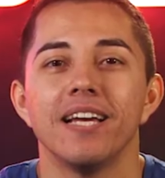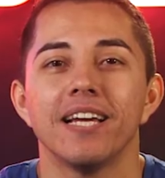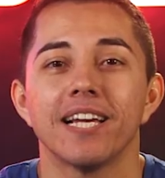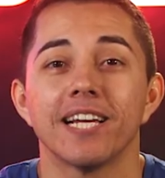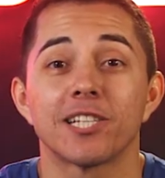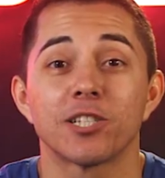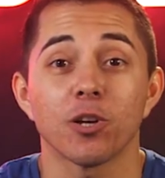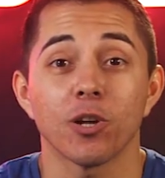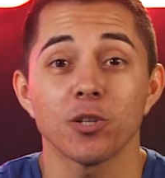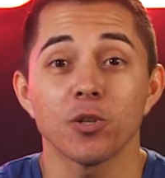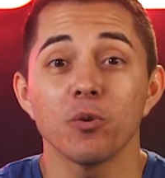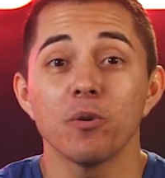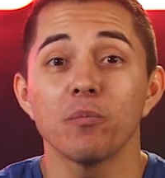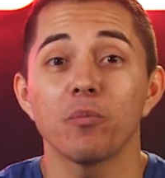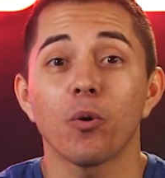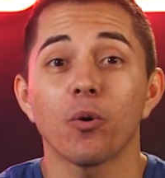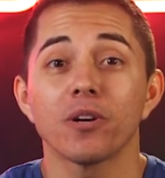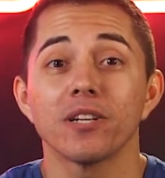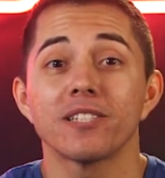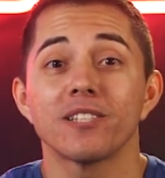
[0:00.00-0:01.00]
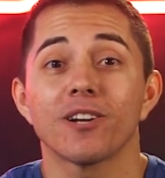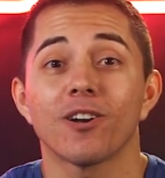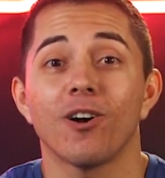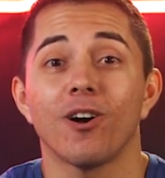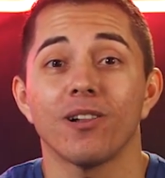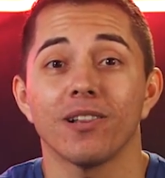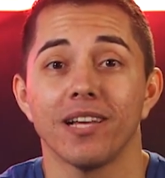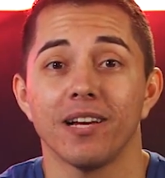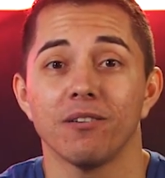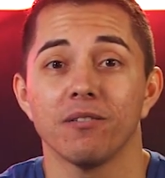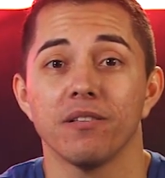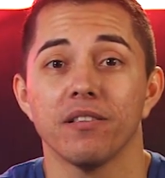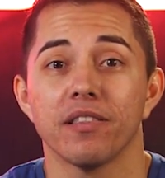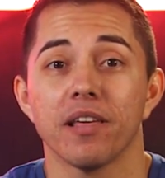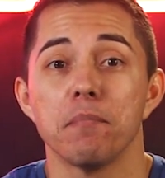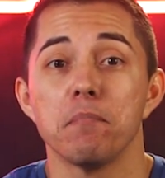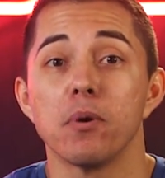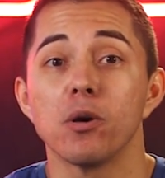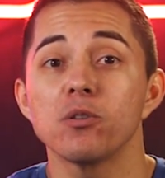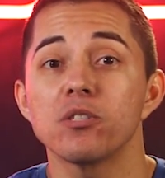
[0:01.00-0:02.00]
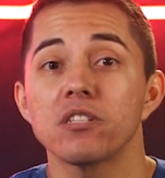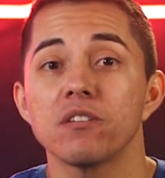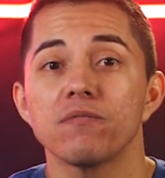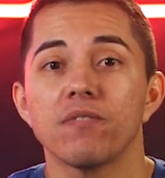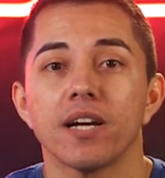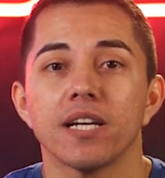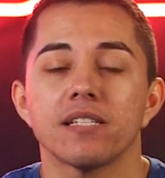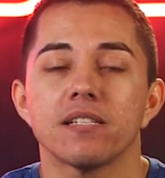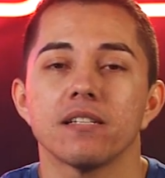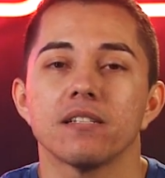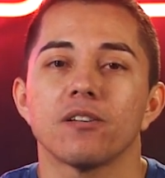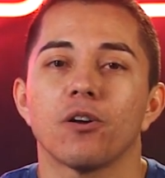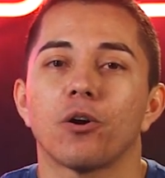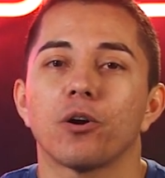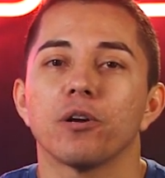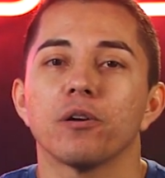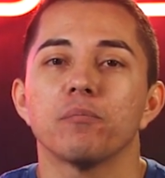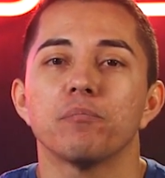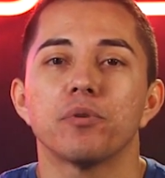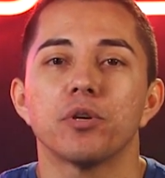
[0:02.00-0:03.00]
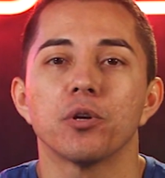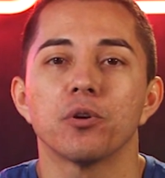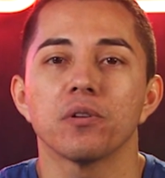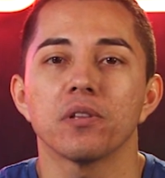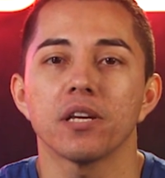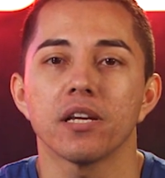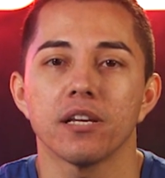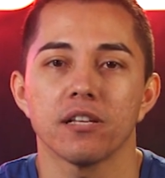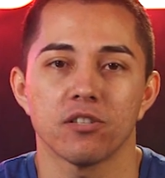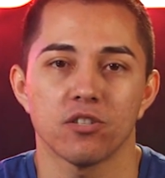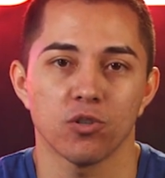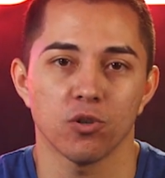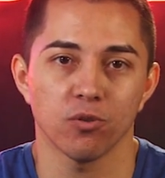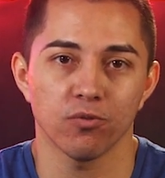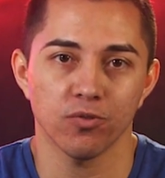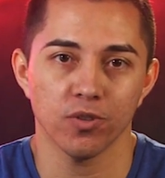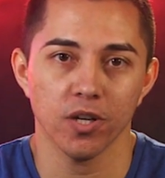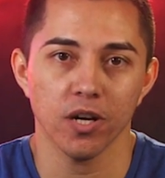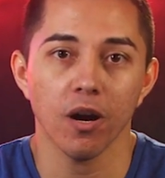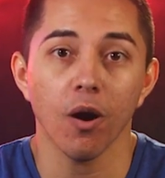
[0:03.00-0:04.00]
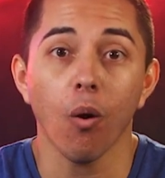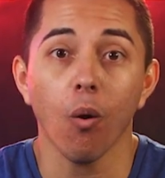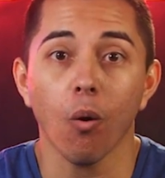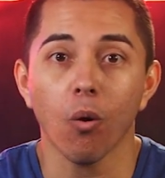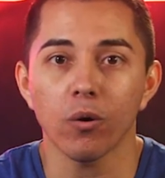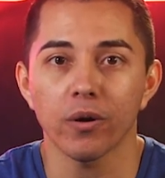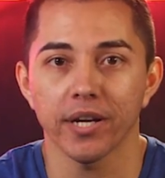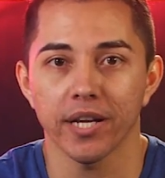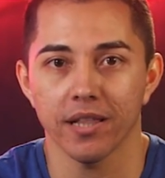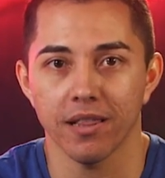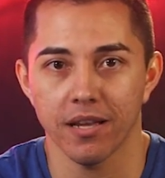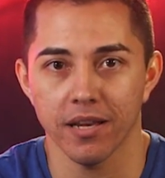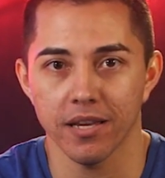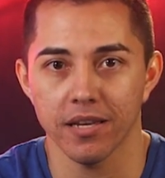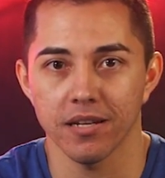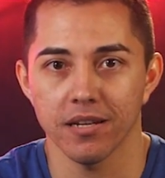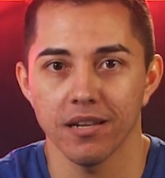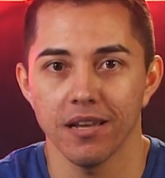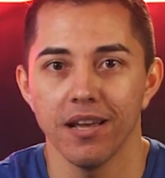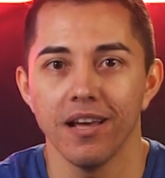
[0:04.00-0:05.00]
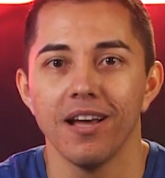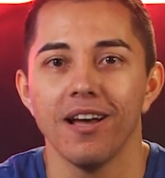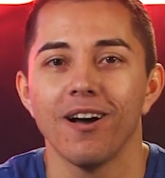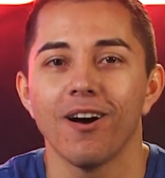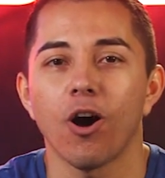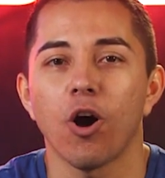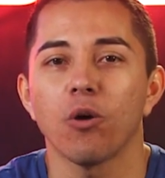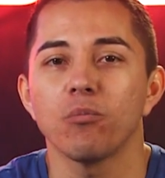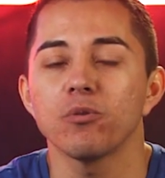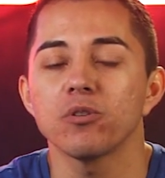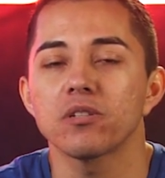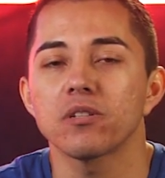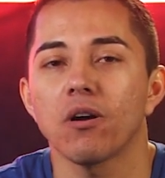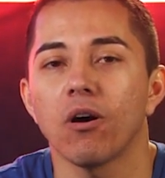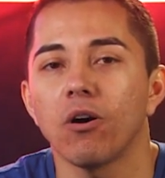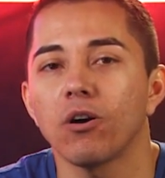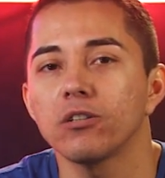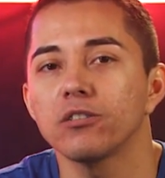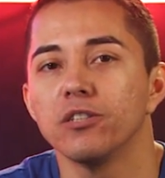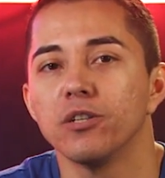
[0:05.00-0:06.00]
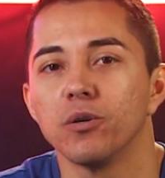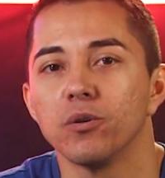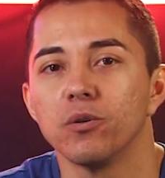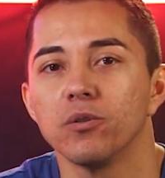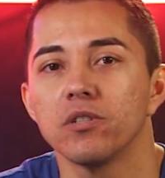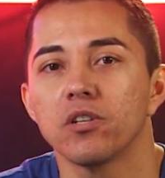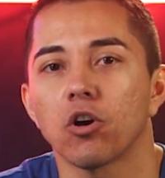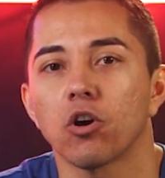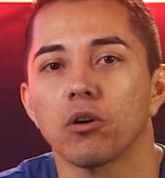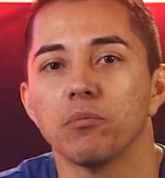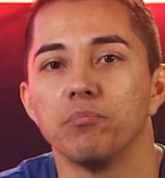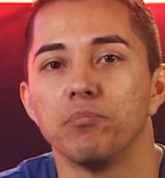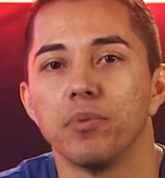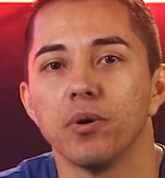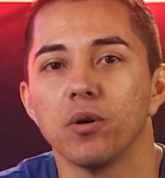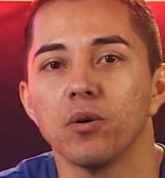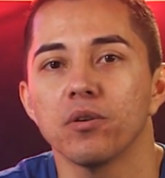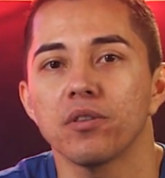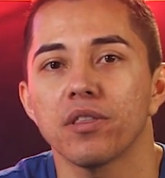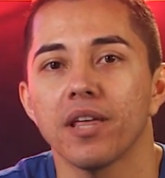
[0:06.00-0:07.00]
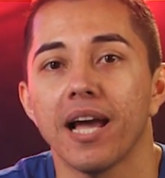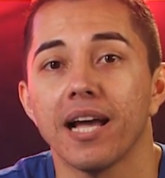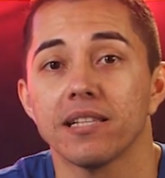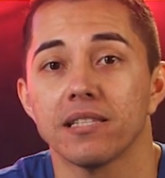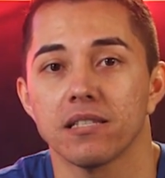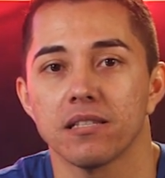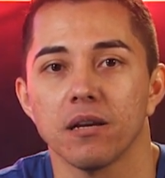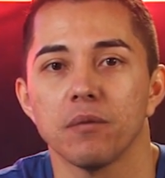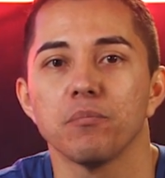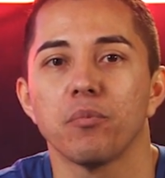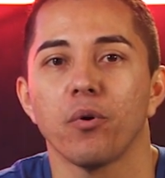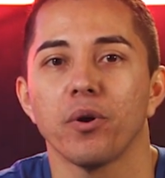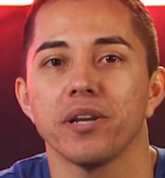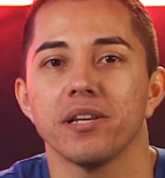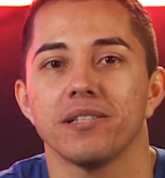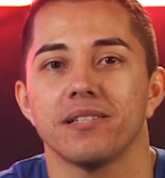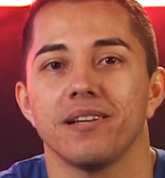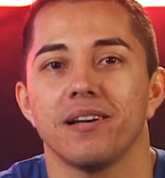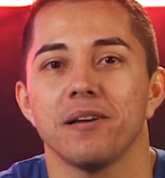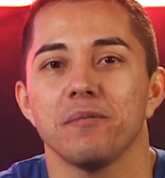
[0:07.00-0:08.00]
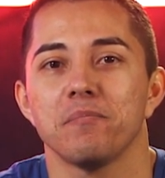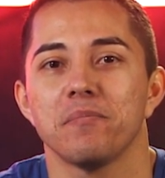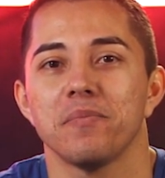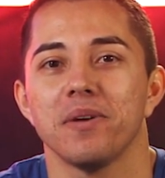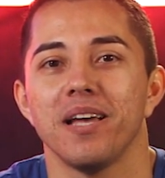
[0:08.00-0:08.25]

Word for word: It's also important to call out that most devices aren't purely a server or a client. Almost all nodes are both at some point in time.